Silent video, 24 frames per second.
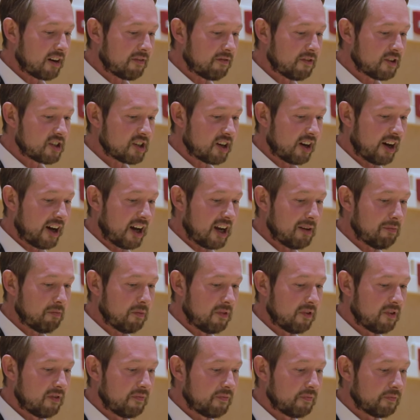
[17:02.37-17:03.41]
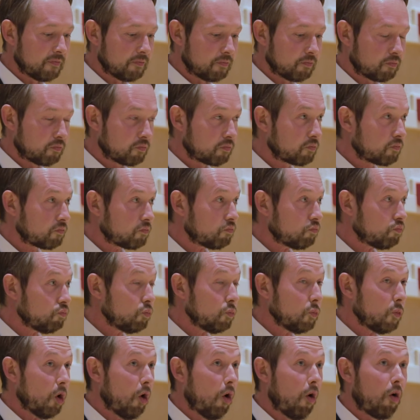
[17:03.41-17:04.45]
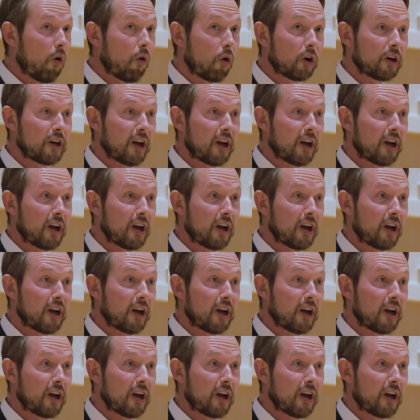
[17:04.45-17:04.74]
of the time or